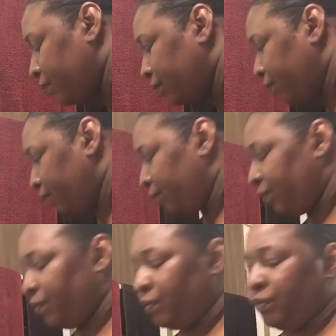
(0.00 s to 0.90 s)

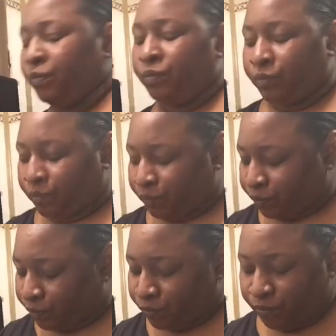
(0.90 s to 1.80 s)

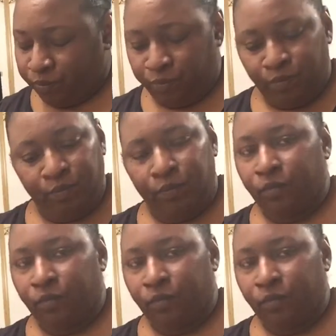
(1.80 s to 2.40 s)
(no one is talking)